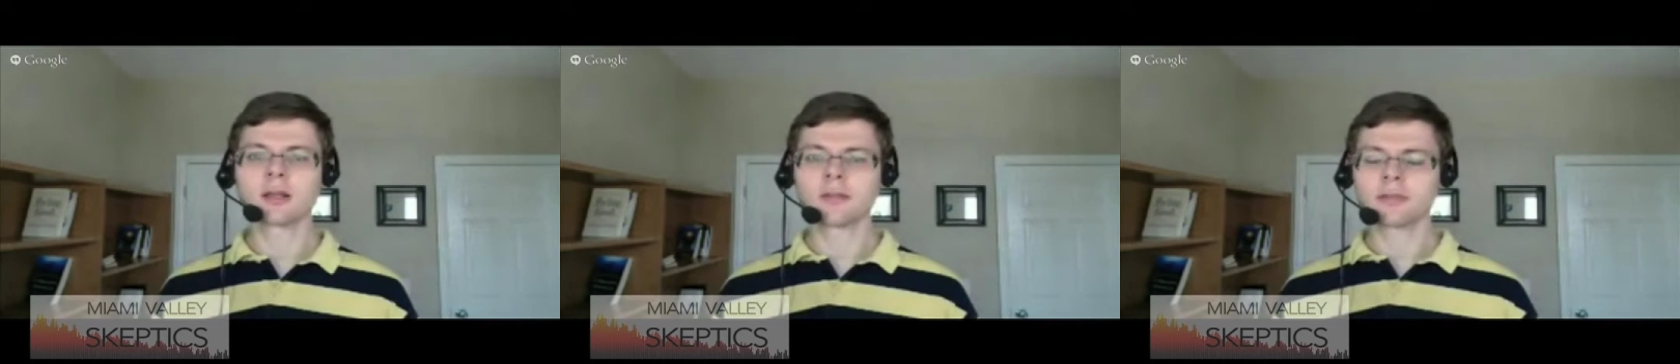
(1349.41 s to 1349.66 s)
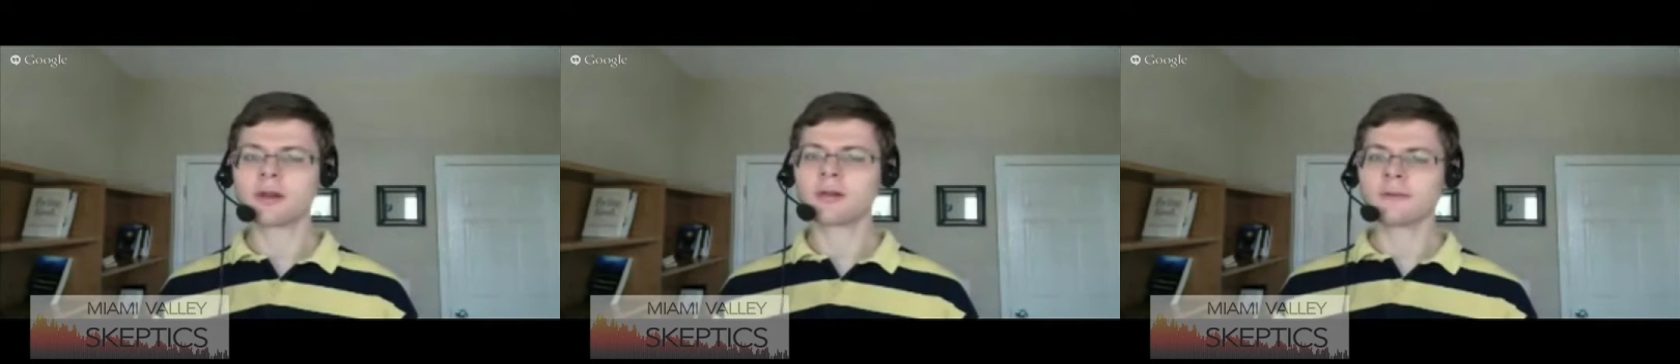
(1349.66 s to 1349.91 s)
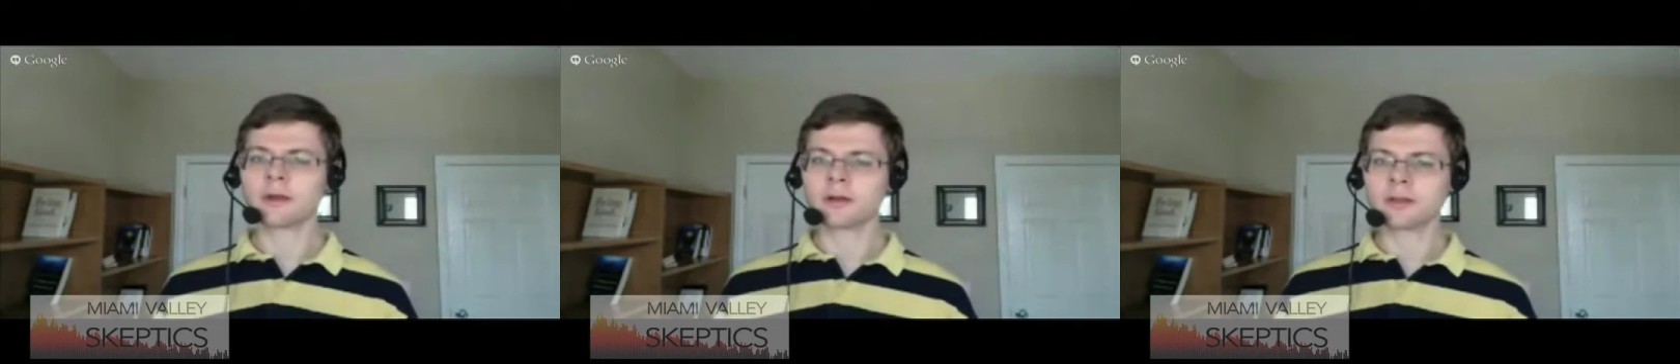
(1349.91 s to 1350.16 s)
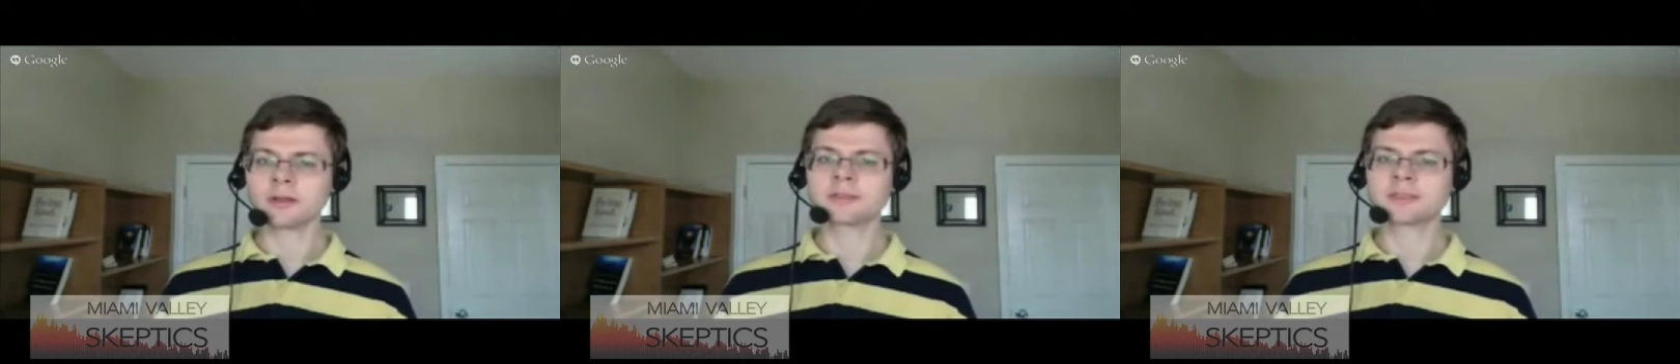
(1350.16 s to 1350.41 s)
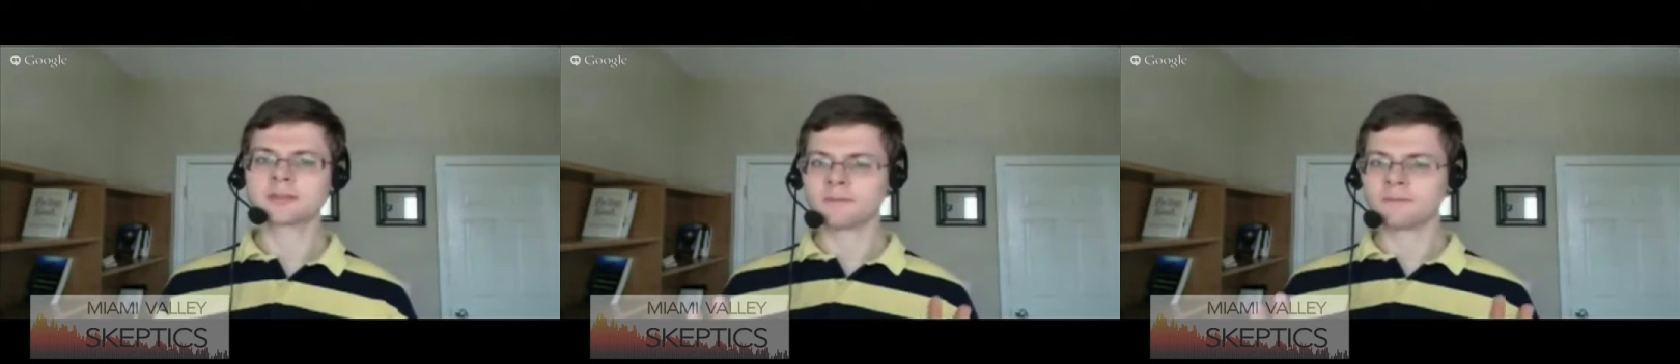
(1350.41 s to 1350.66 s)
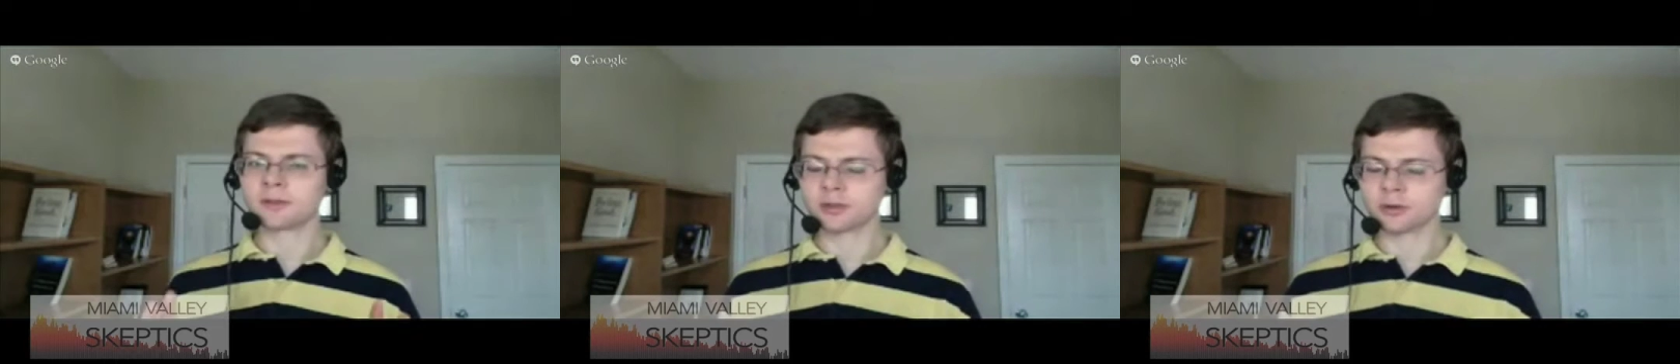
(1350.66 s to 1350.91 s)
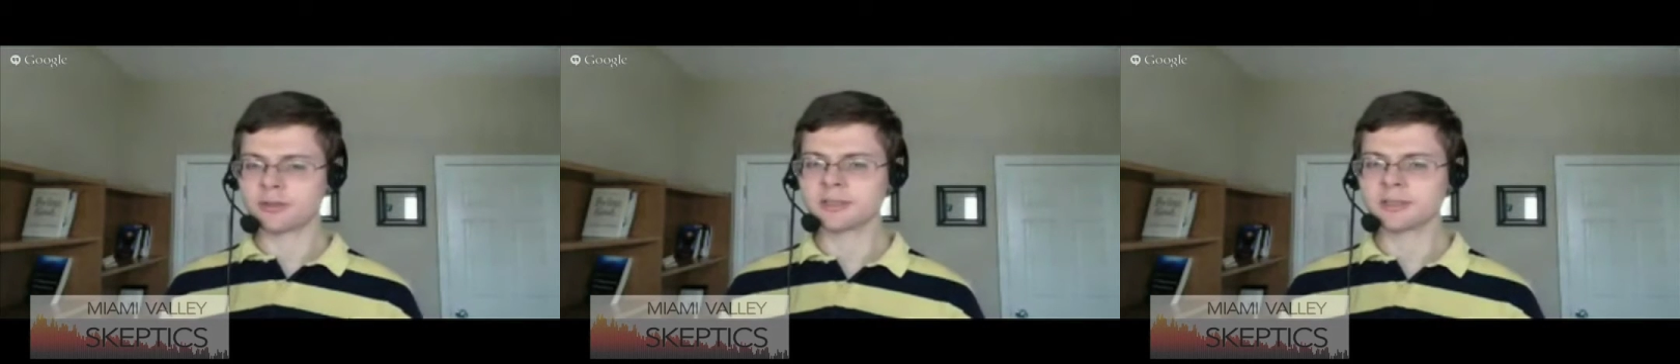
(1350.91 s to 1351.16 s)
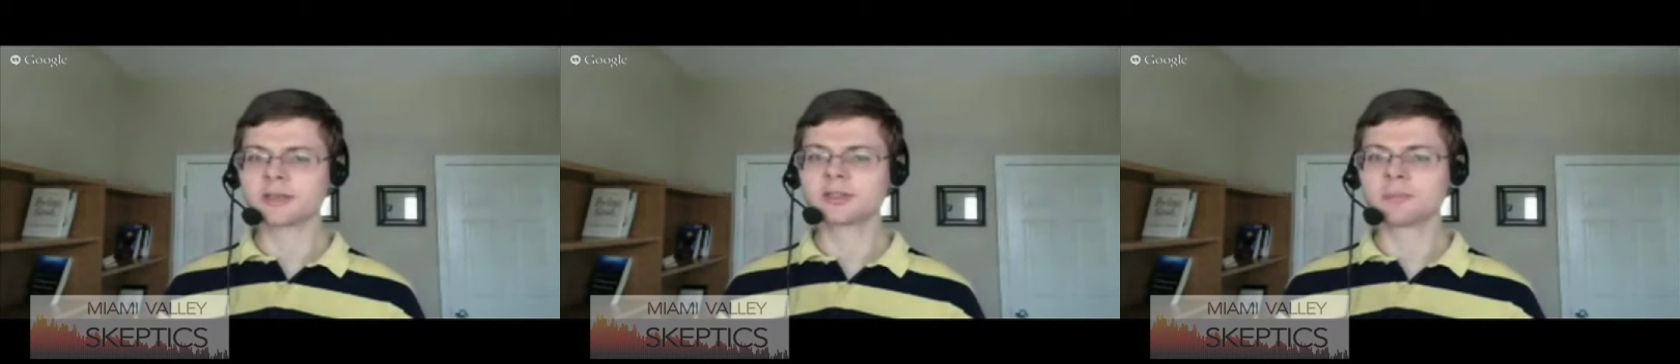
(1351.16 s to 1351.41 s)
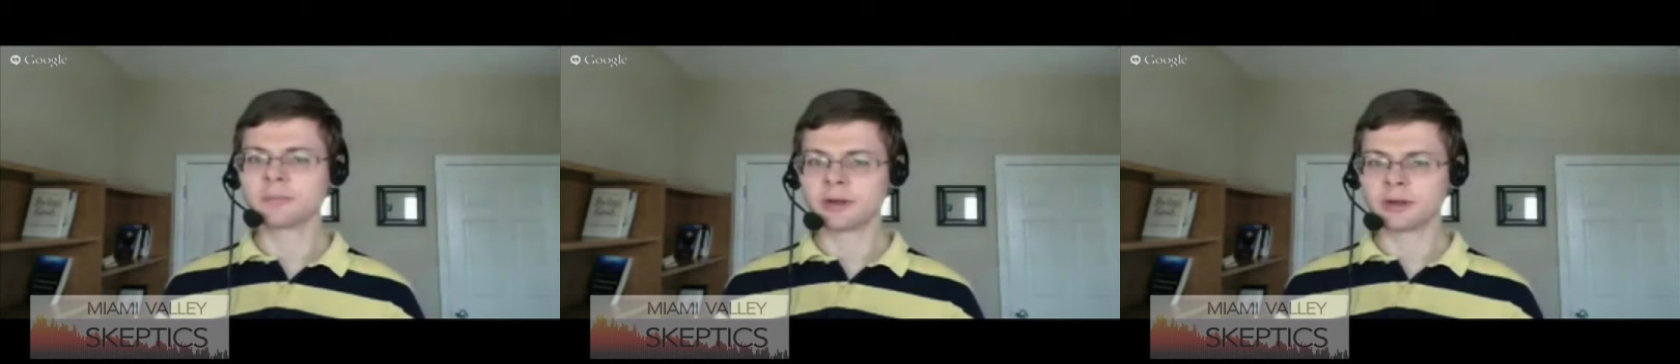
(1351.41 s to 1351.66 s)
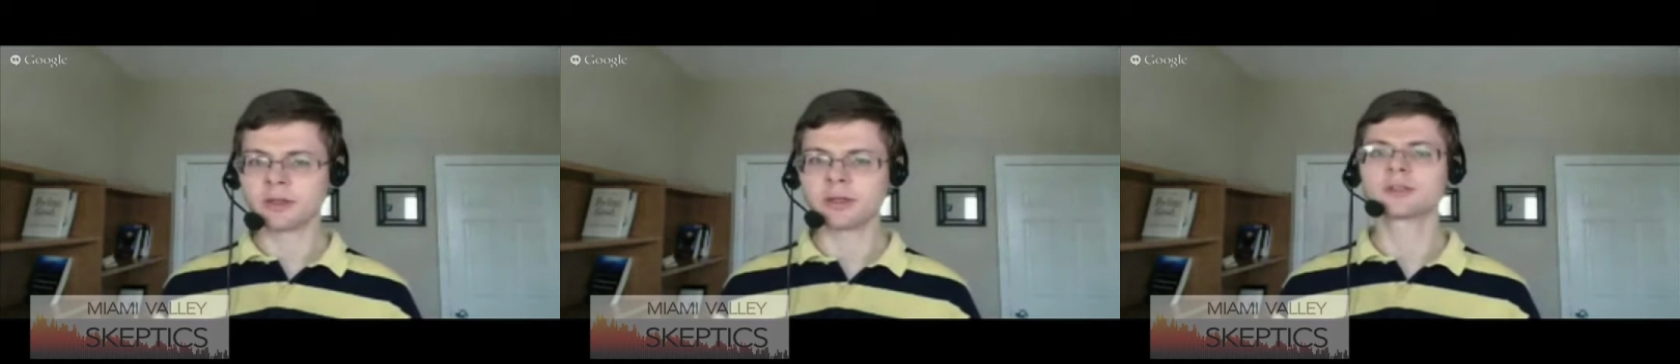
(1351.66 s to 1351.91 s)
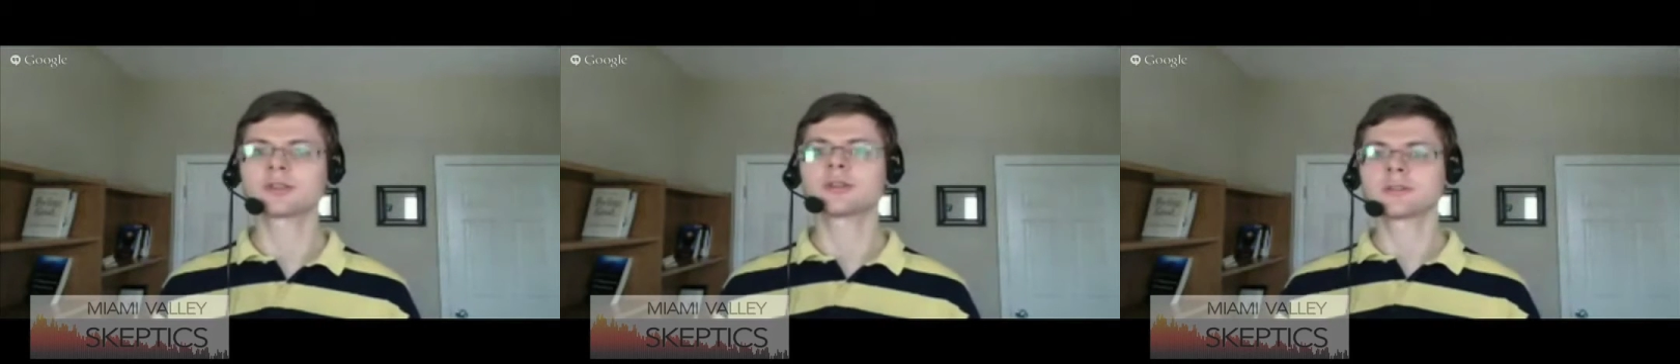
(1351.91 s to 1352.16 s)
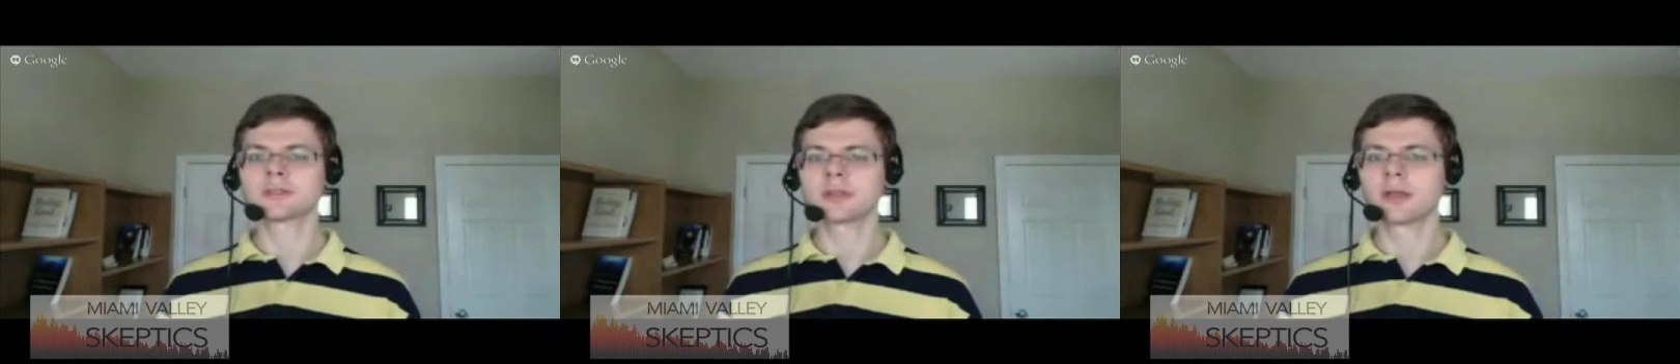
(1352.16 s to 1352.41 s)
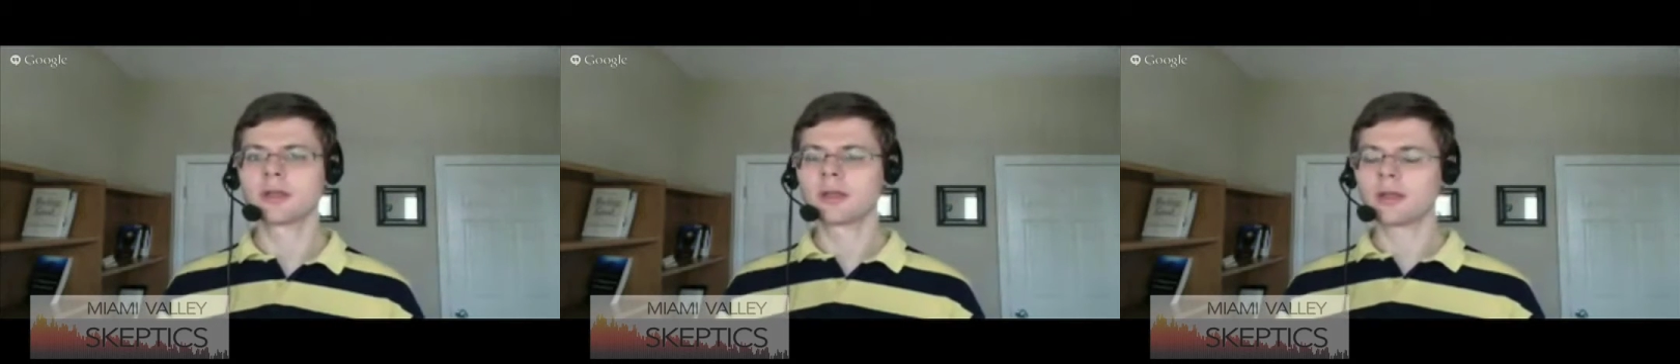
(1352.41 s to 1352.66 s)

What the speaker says: there are various visualization meditations,